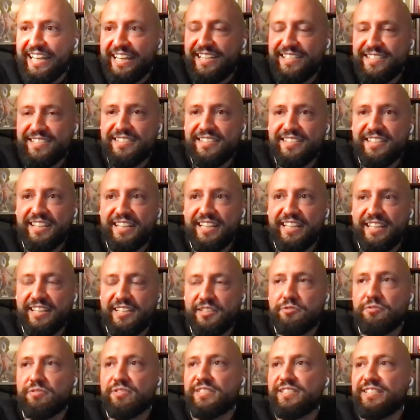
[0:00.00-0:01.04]
isn't it
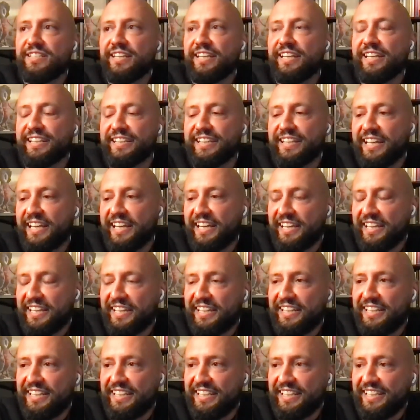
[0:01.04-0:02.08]
interesting
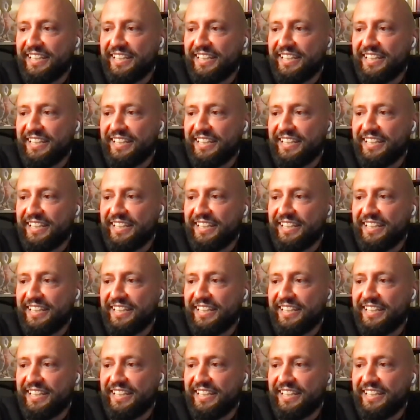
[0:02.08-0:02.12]
that,